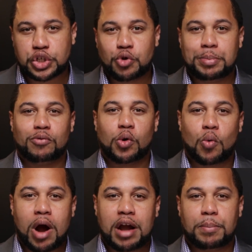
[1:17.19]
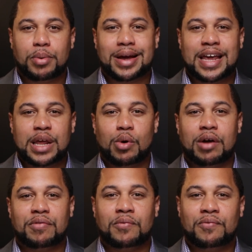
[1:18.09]
you'll be required to put anywhere
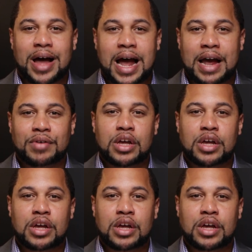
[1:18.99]
from 5